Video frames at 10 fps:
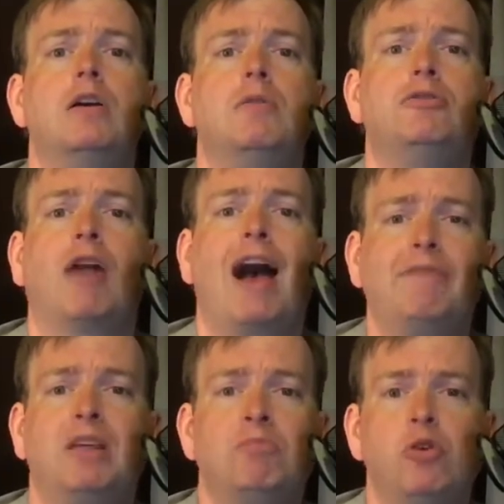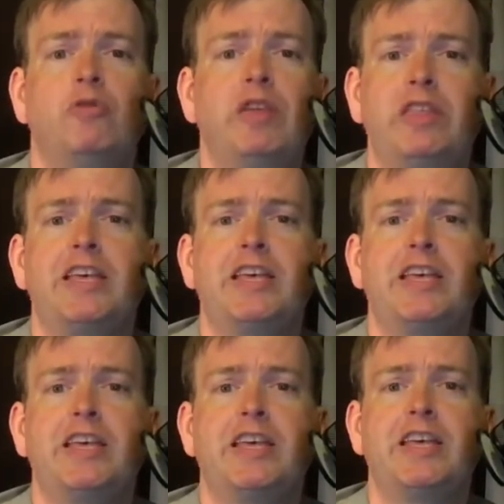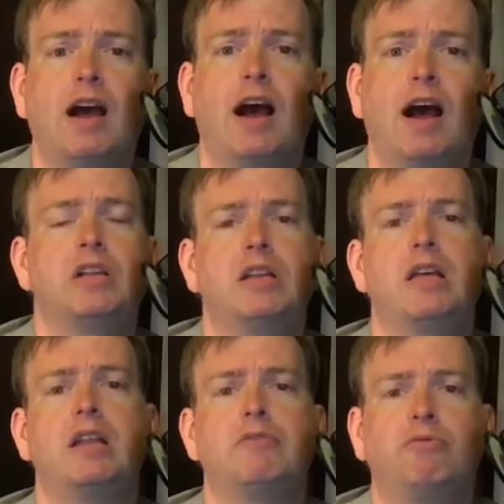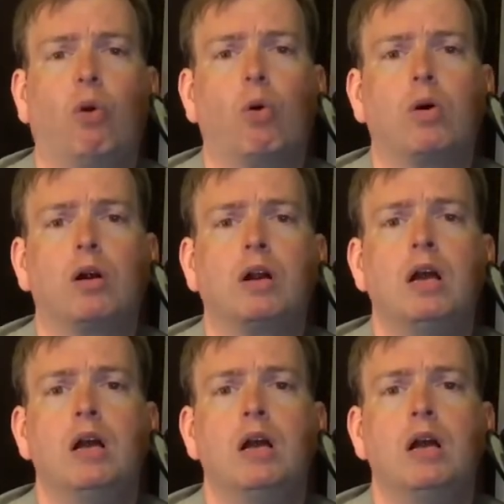drive-in movie theater concert, and he did it for